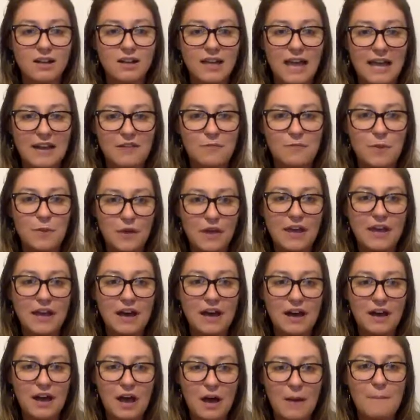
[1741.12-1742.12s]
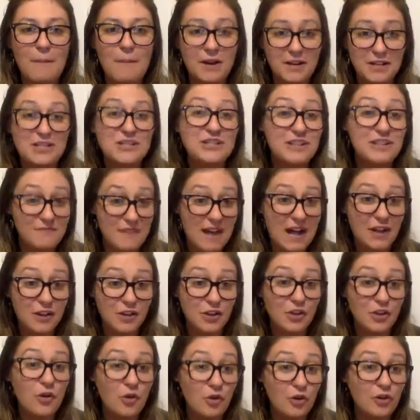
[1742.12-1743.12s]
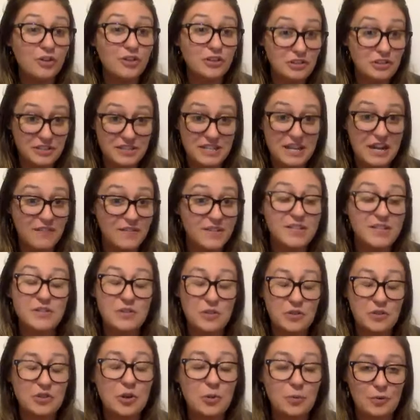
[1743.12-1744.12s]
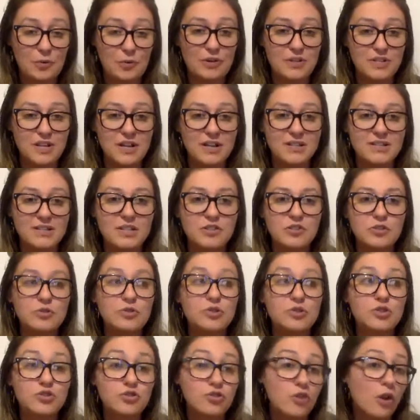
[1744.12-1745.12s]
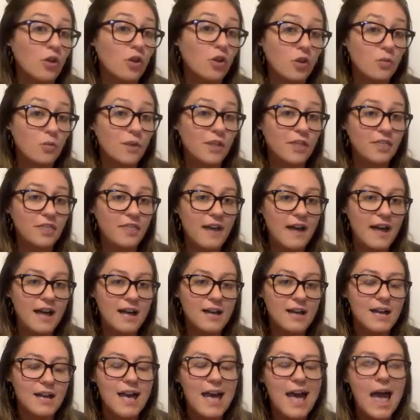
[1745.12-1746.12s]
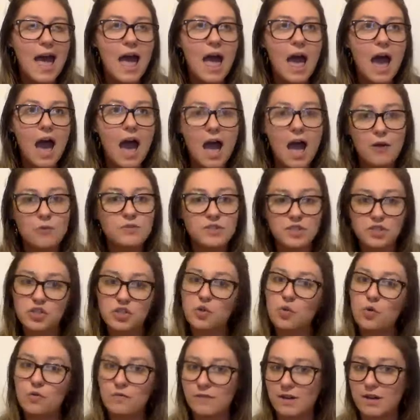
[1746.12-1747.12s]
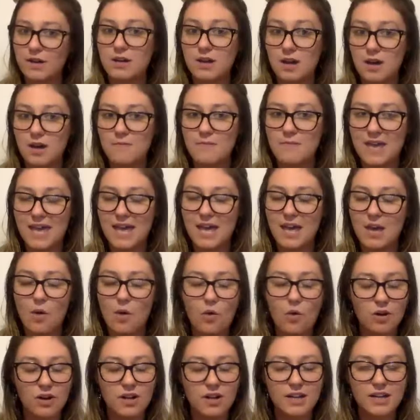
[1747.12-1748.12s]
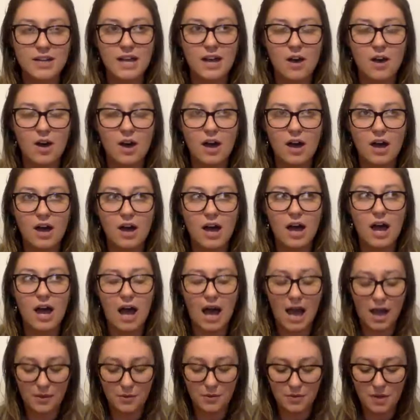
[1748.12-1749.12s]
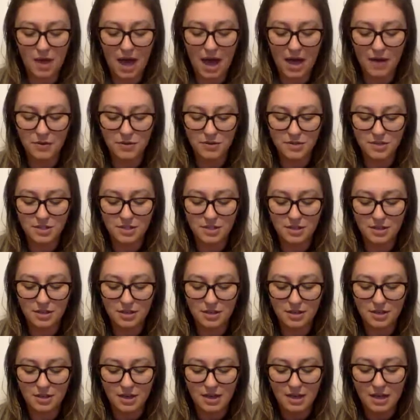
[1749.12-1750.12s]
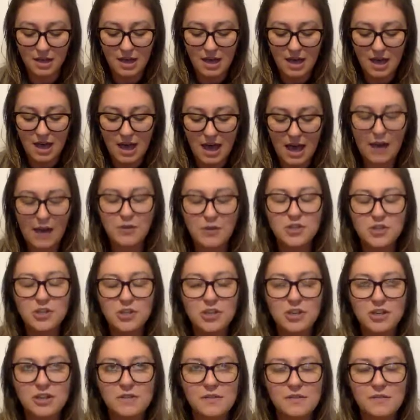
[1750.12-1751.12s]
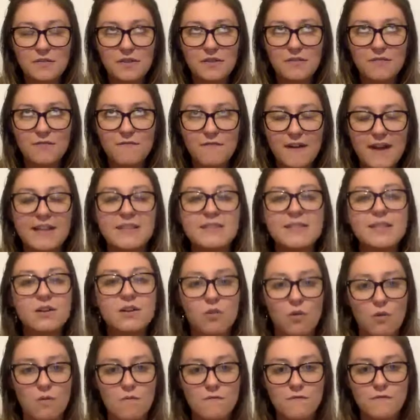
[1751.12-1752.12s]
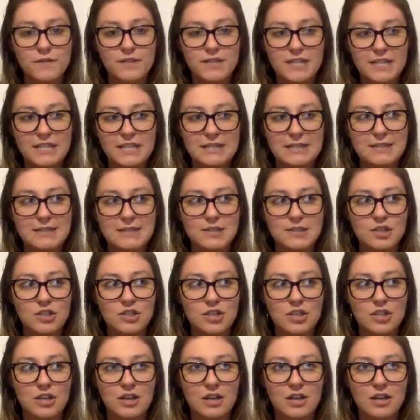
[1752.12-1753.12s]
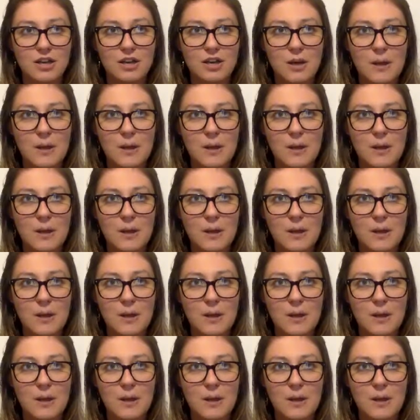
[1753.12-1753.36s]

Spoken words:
kind of putting a monetary value on your services, on your products? Did you struggle with that? How did you overcome it? Or how do you find the confidence to